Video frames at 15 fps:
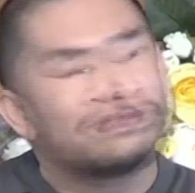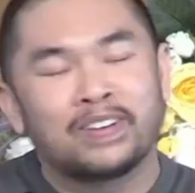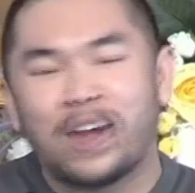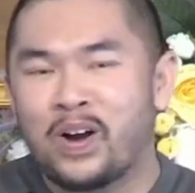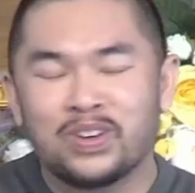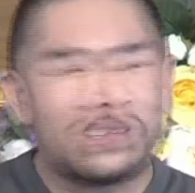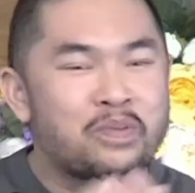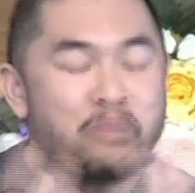I
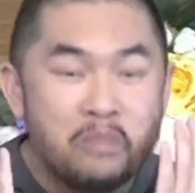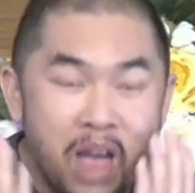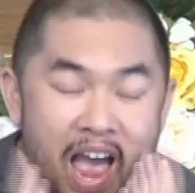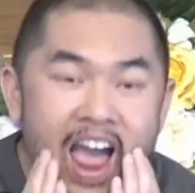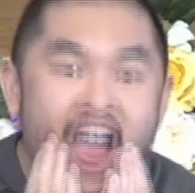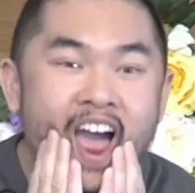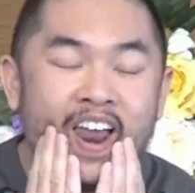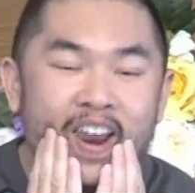was like,
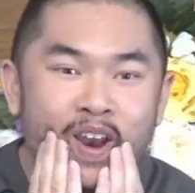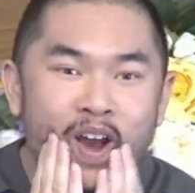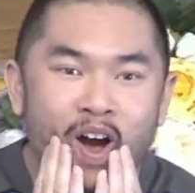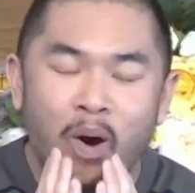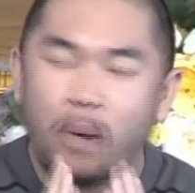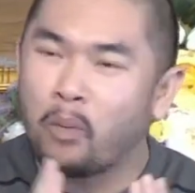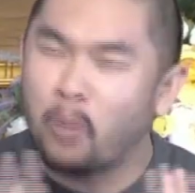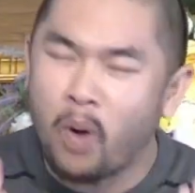man,
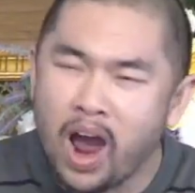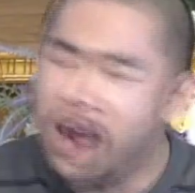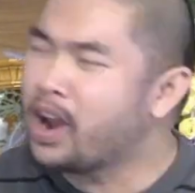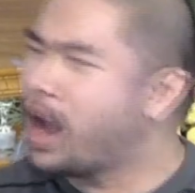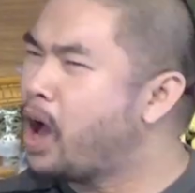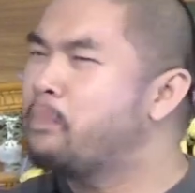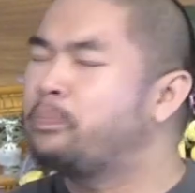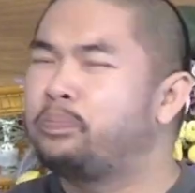what
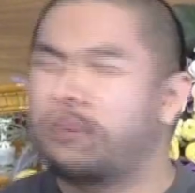a